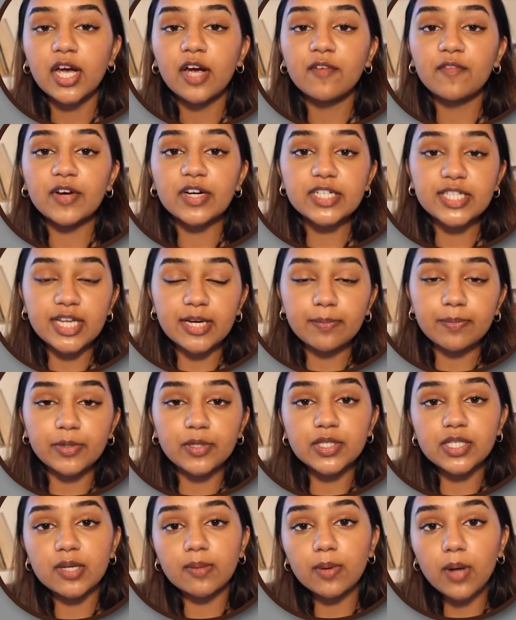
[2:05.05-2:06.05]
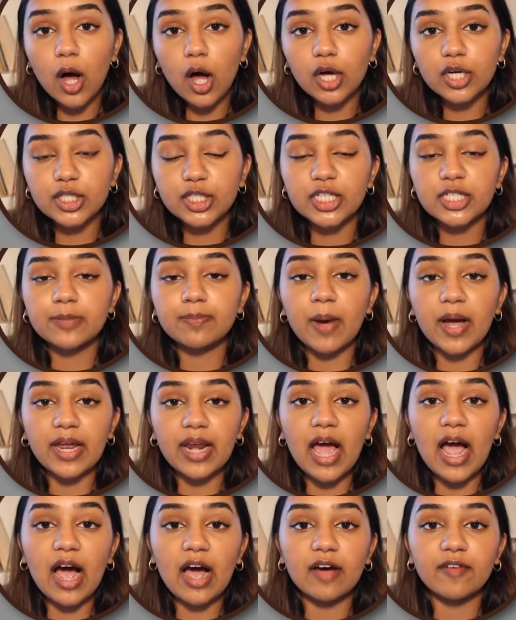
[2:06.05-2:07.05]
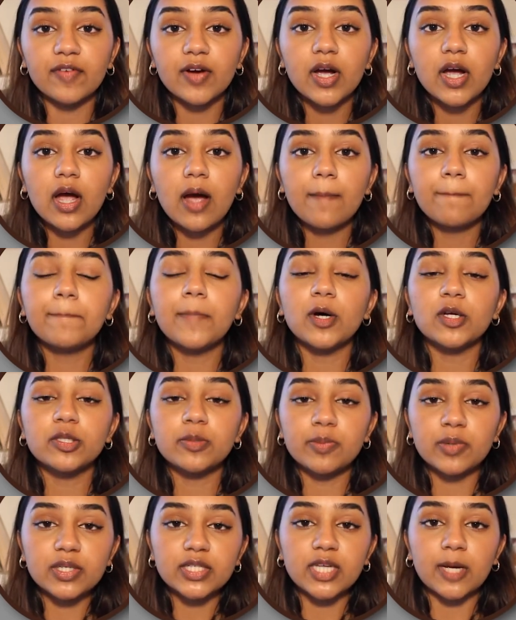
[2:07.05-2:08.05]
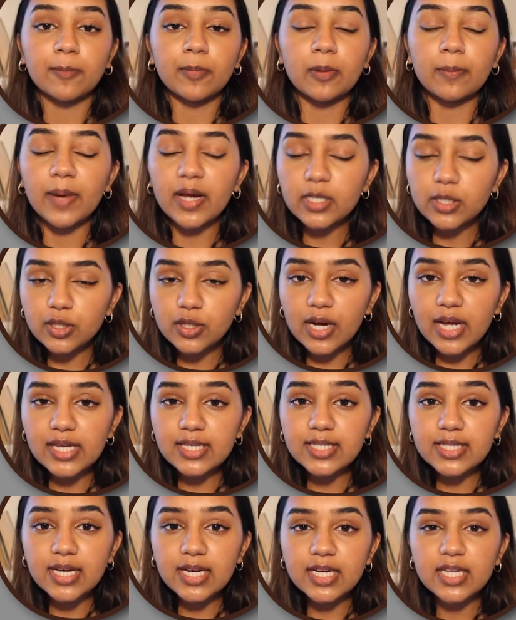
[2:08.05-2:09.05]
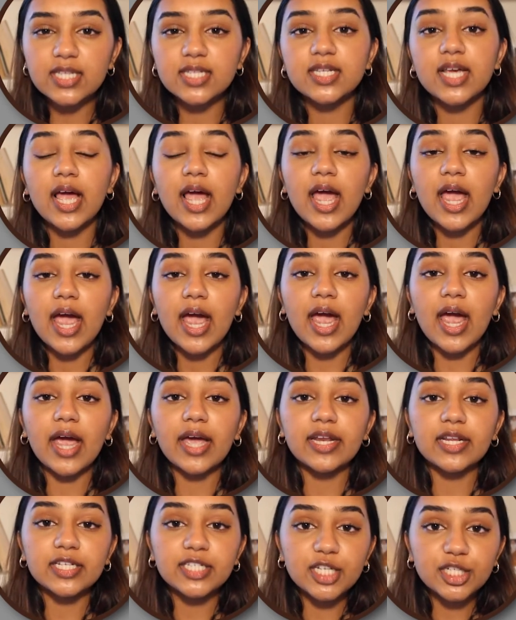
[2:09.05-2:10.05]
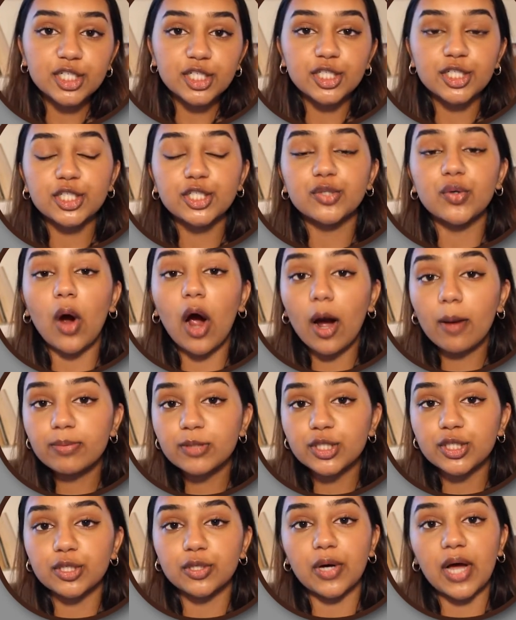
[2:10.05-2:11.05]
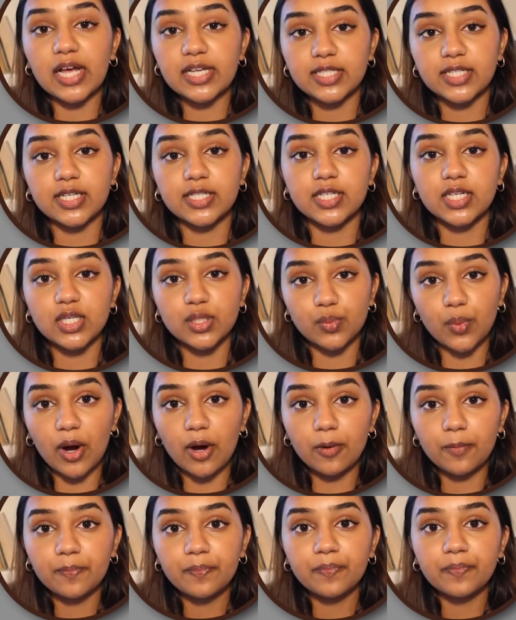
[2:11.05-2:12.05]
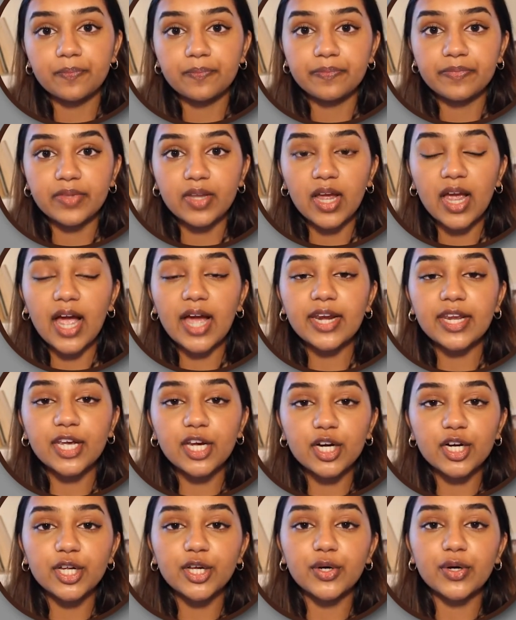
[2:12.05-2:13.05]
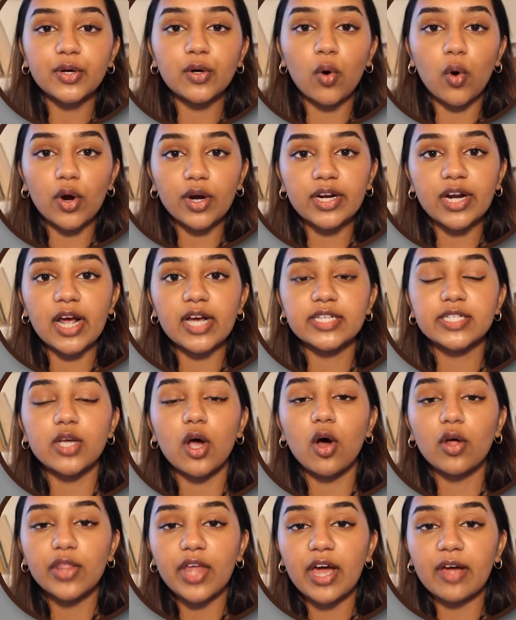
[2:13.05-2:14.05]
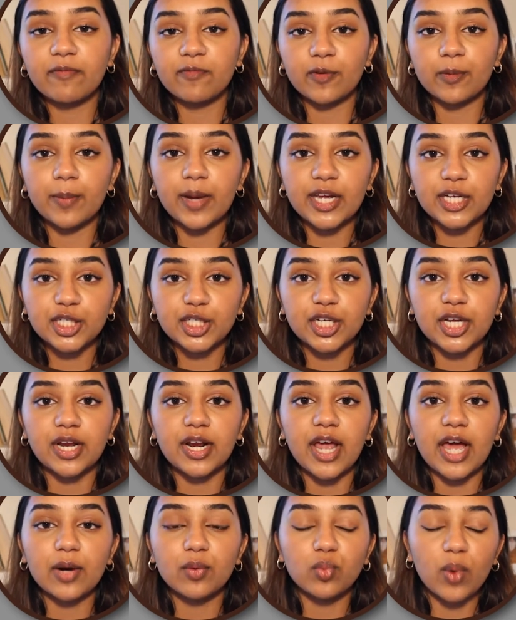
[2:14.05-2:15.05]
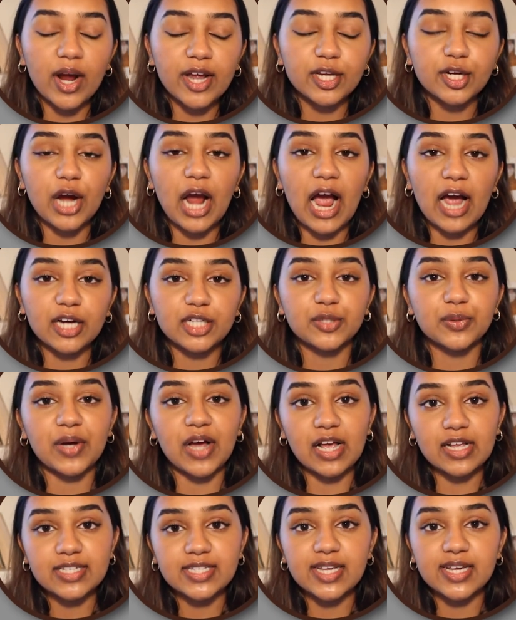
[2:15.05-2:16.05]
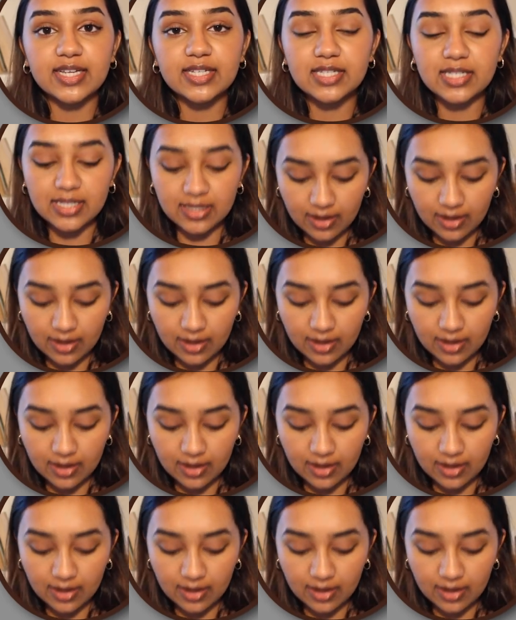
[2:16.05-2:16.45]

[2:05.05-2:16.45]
For example, some colleges might have multiple supplemental essays in addition to optional essays as well. And here you can organize all that information and write your actual essays.